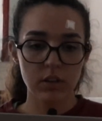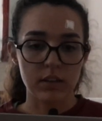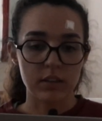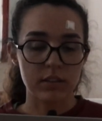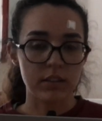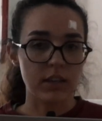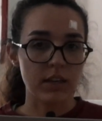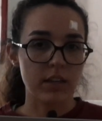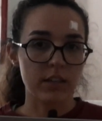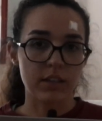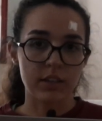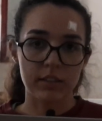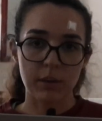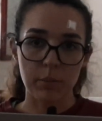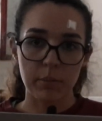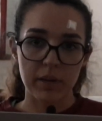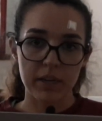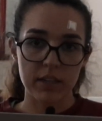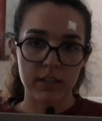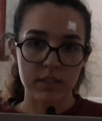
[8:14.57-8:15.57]
The
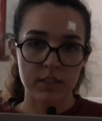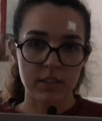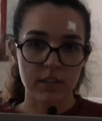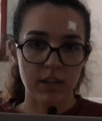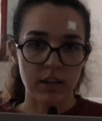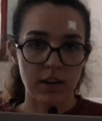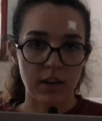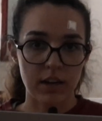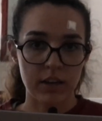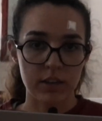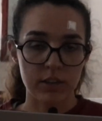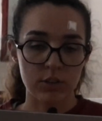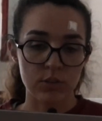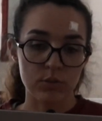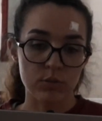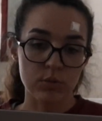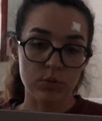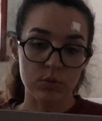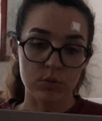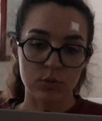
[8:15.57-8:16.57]
database that I
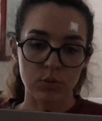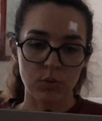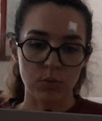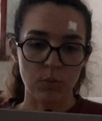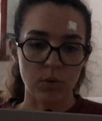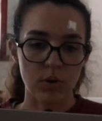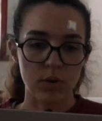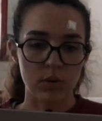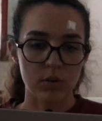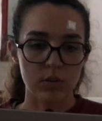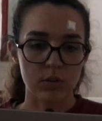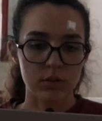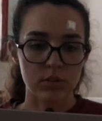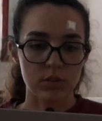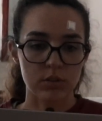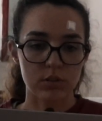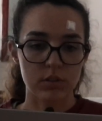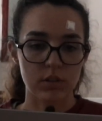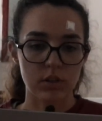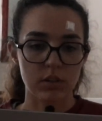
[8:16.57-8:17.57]
used
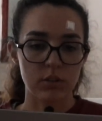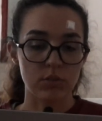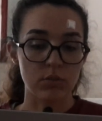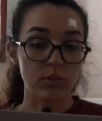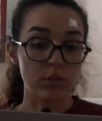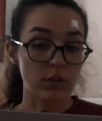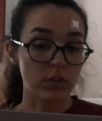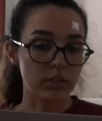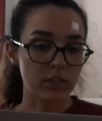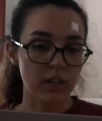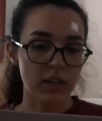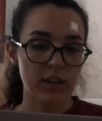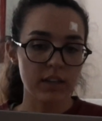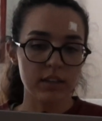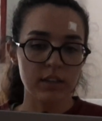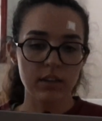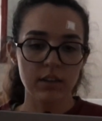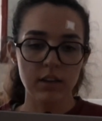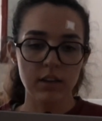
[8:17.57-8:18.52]
was nucleotide,